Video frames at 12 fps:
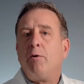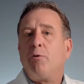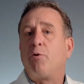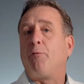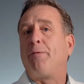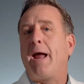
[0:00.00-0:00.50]

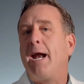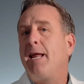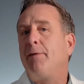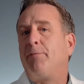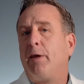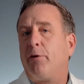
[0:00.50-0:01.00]
So if
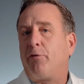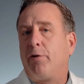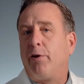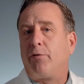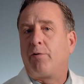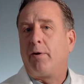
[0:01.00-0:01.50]
any of this
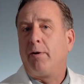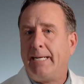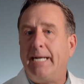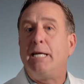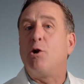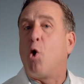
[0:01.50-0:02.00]
is
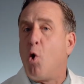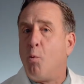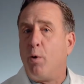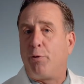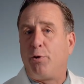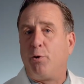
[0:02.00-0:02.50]
hitting home
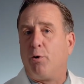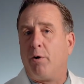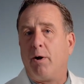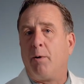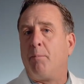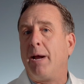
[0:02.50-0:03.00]
with you
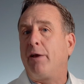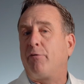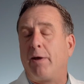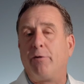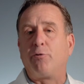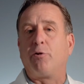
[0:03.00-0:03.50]
or makes
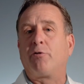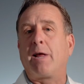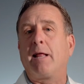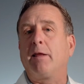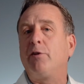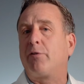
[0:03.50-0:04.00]
sense, or has
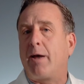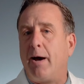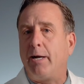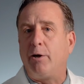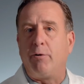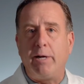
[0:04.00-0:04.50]
at least
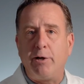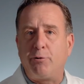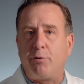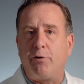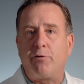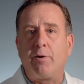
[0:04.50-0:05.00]
got your
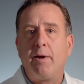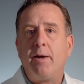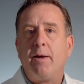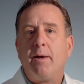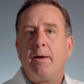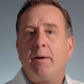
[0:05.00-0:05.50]
interest,
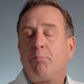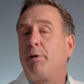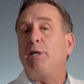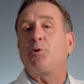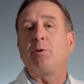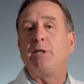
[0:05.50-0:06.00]

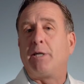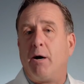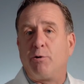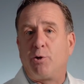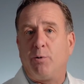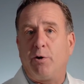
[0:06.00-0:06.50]
please reach
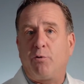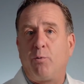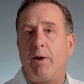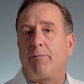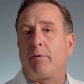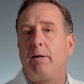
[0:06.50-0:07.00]
out to us.
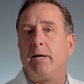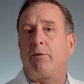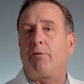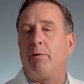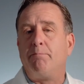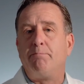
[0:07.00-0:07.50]
We have
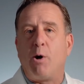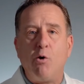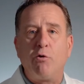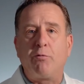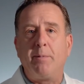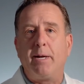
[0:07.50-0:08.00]
clinics in
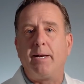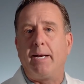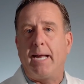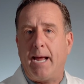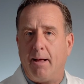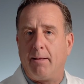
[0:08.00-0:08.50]
Bozeman
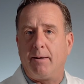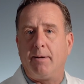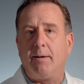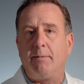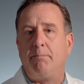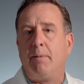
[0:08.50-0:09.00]
and
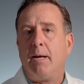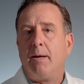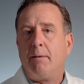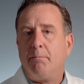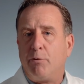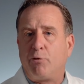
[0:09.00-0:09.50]
Helena and
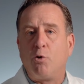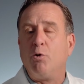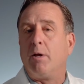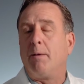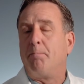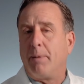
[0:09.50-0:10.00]

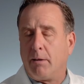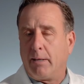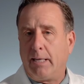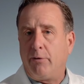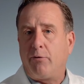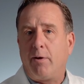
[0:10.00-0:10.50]
Missoula and
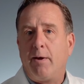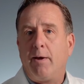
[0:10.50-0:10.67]
Billings.